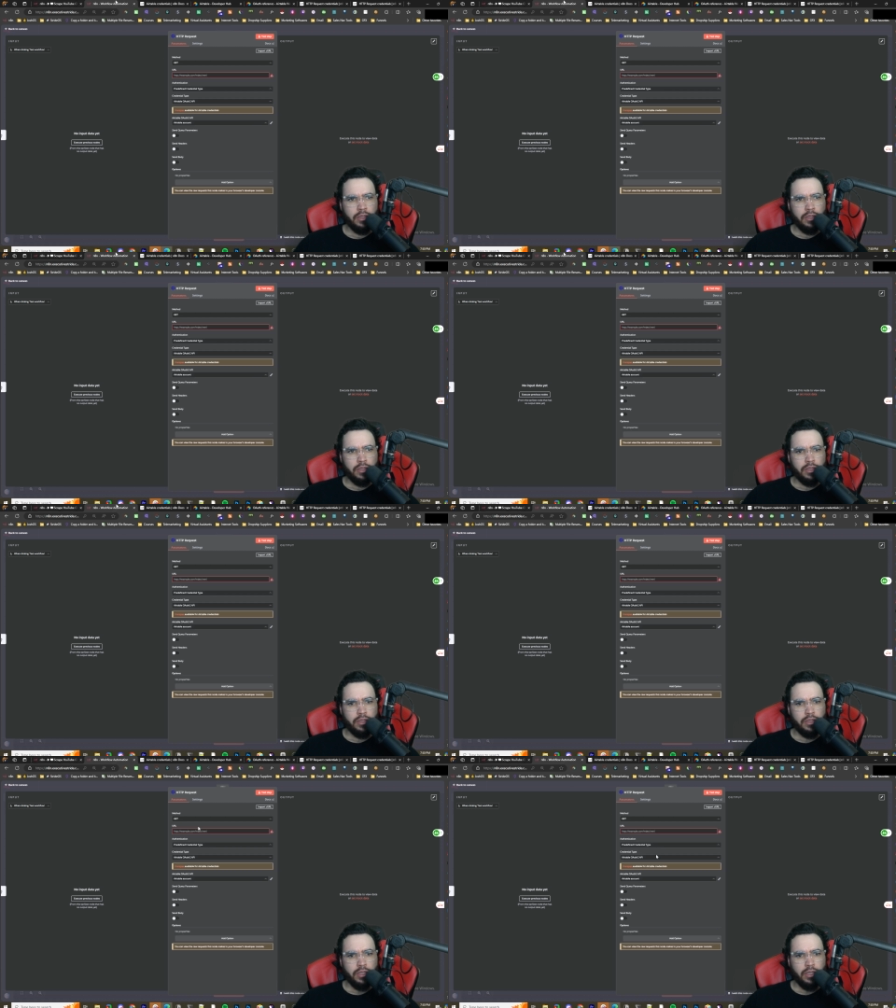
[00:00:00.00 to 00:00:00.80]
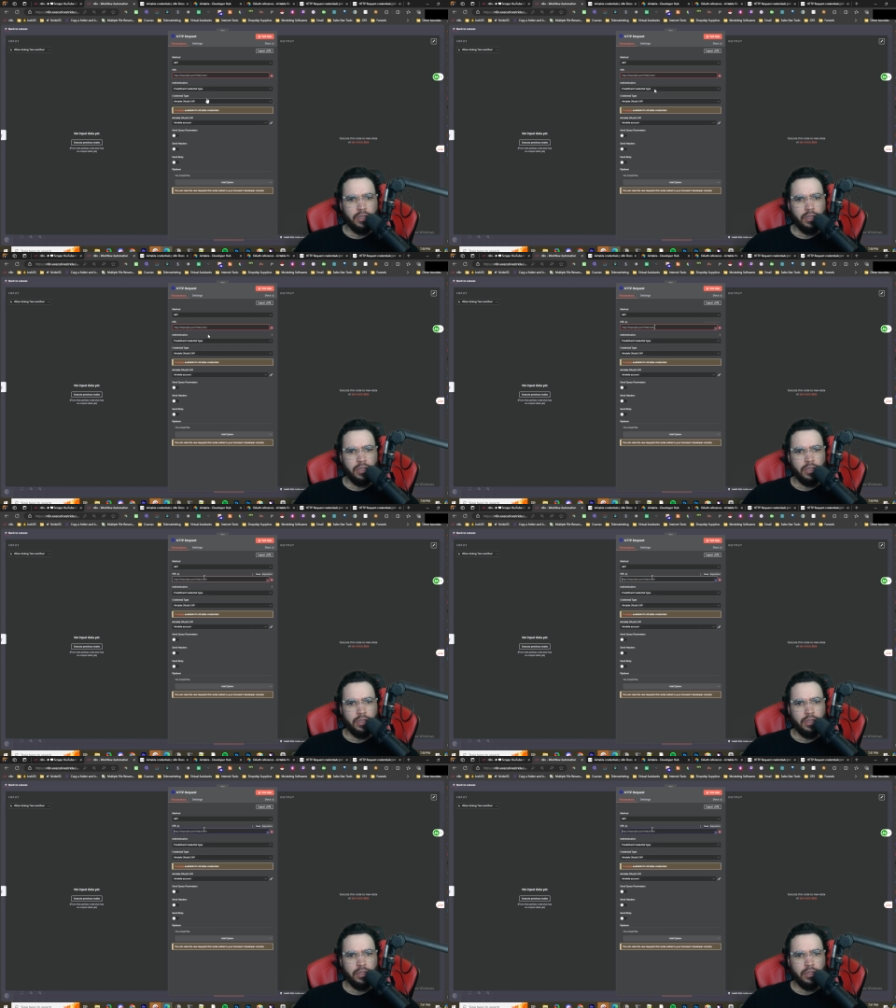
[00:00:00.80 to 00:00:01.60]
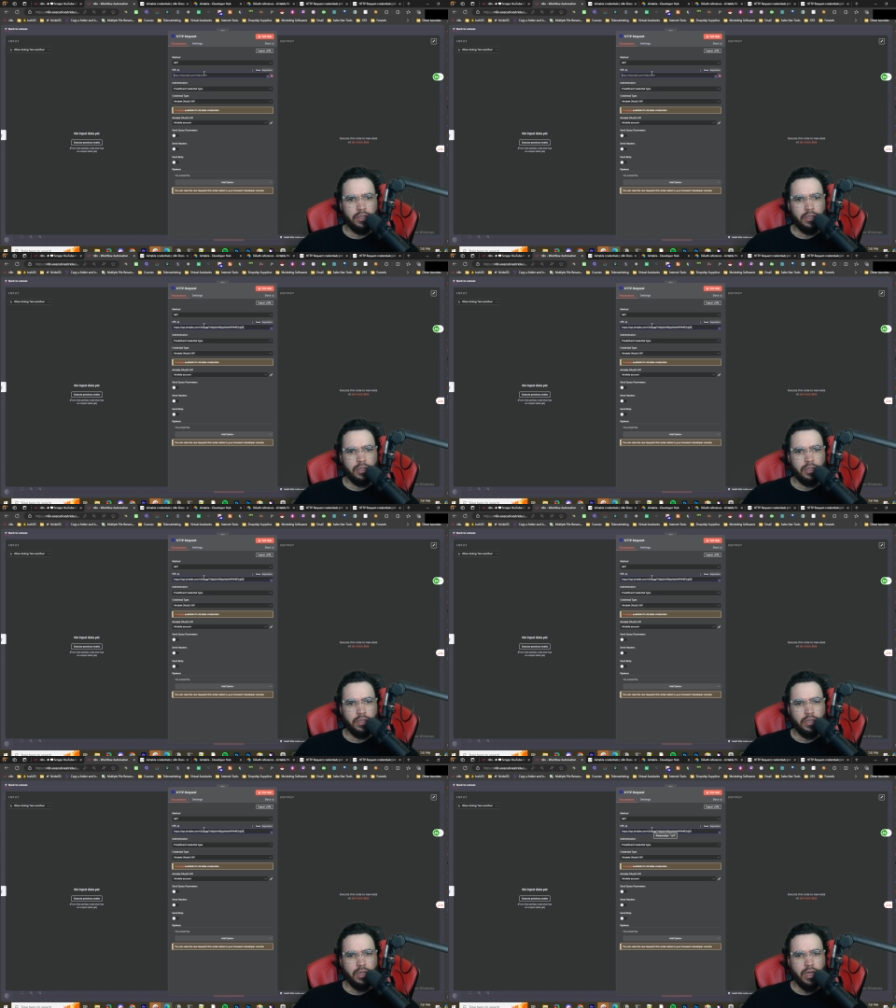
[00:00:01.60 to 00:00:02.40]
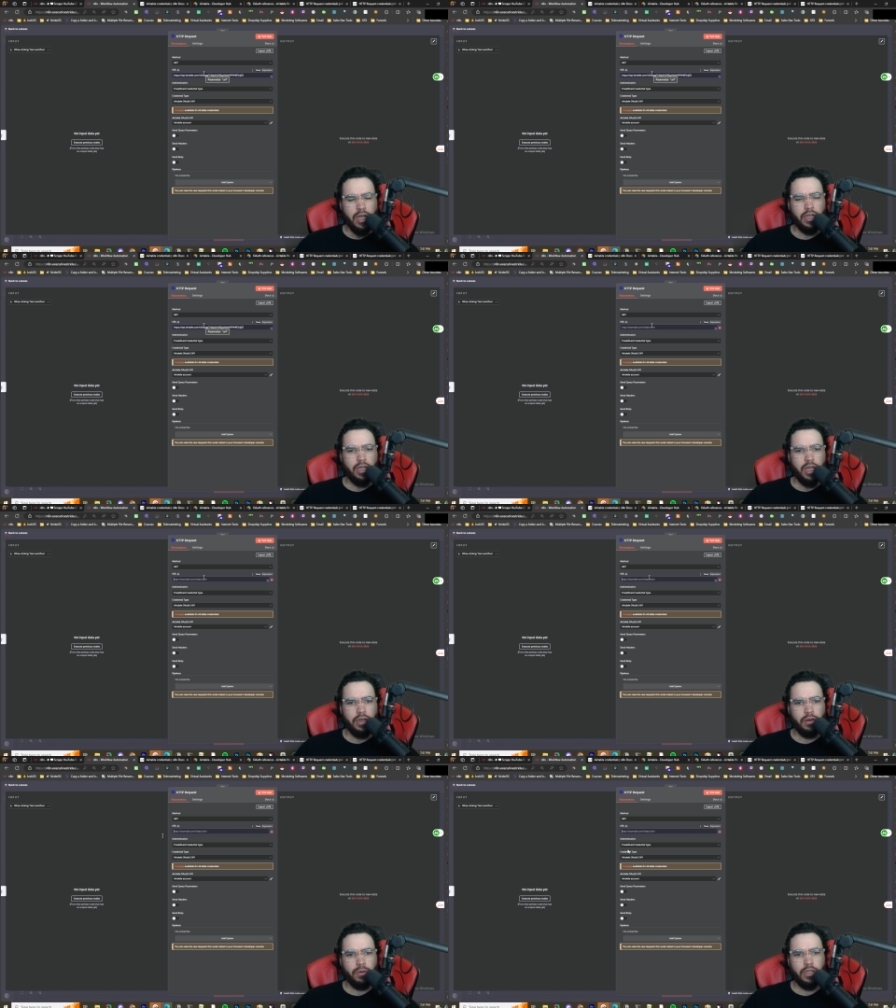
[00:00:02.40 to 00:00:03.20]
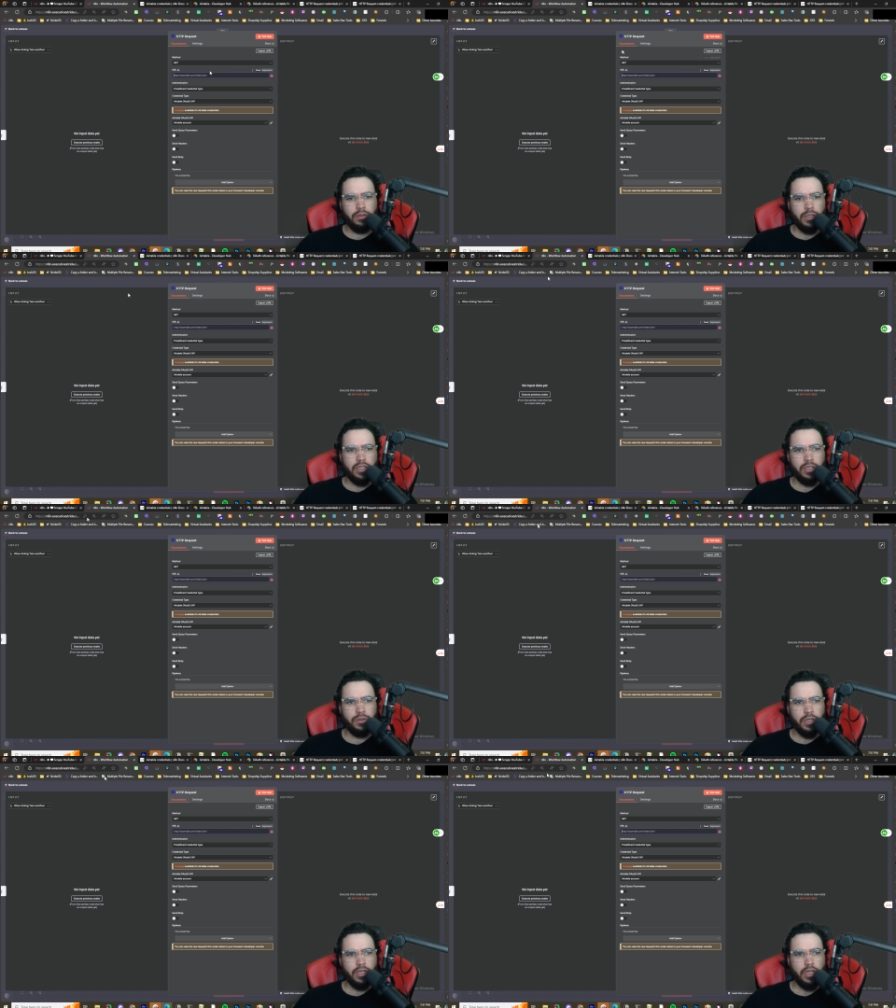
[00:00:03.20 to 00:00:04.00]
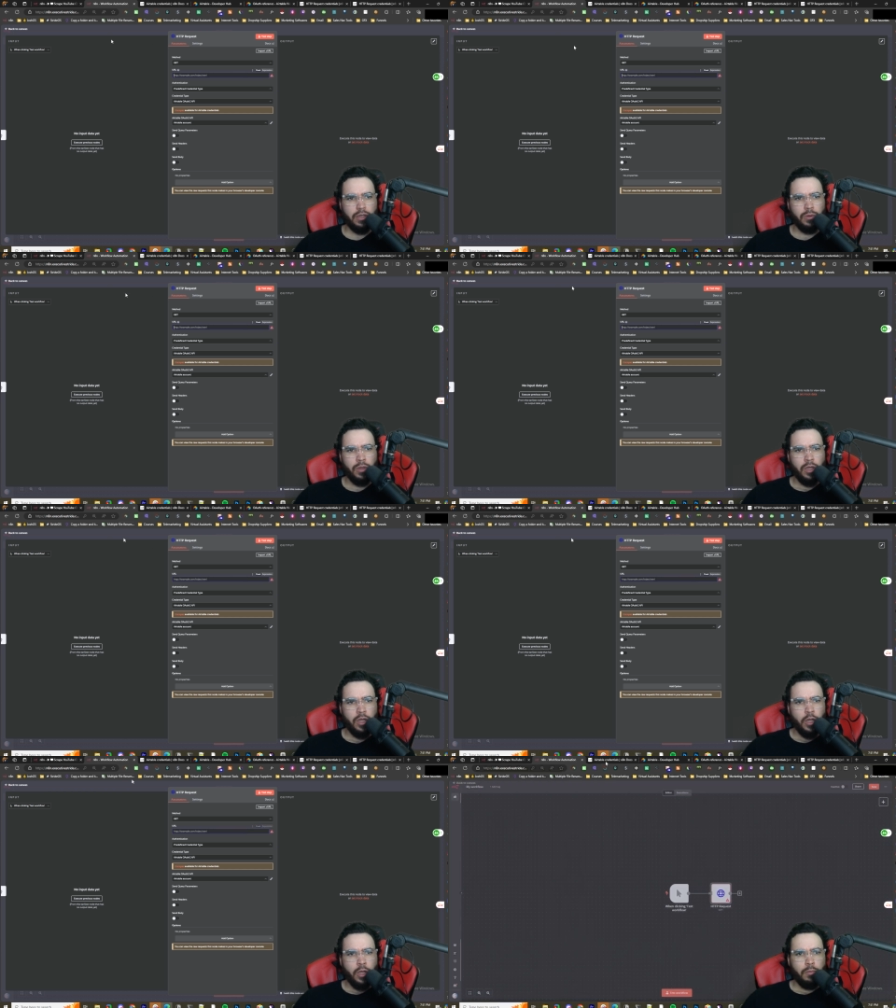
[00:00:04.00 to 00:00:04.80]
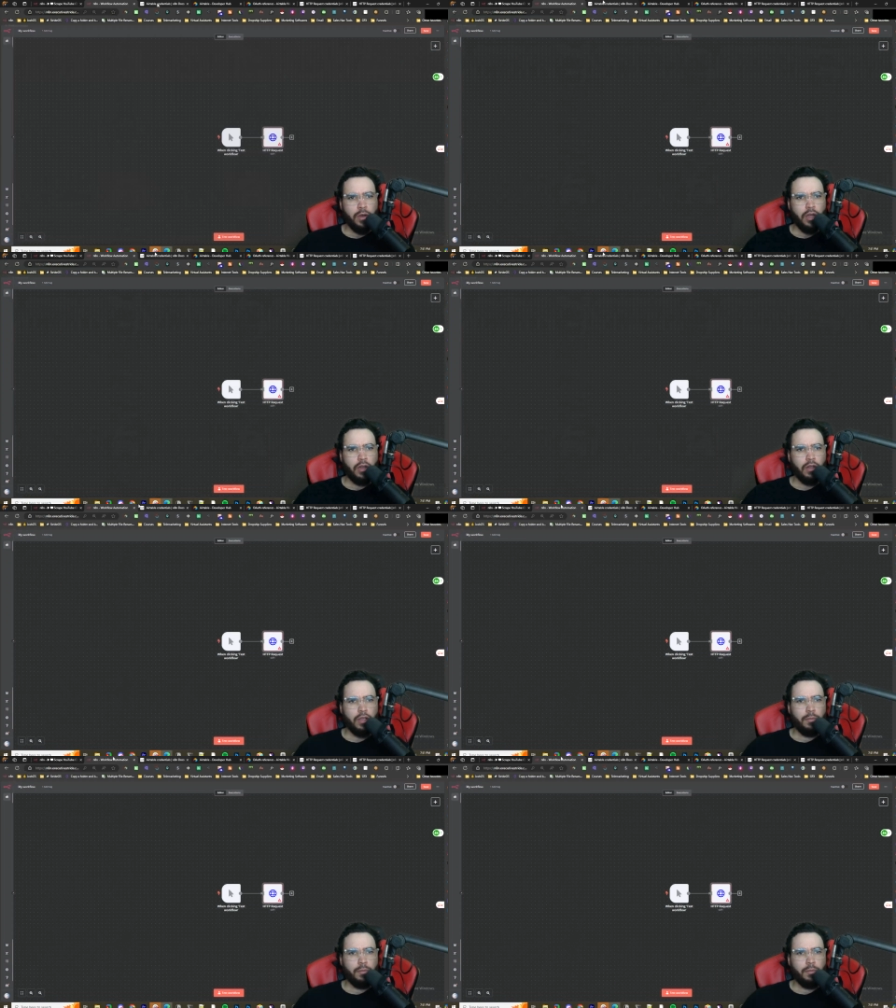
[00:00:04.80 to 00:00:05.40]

just say, okay, I don't want to do a test right now, but okay,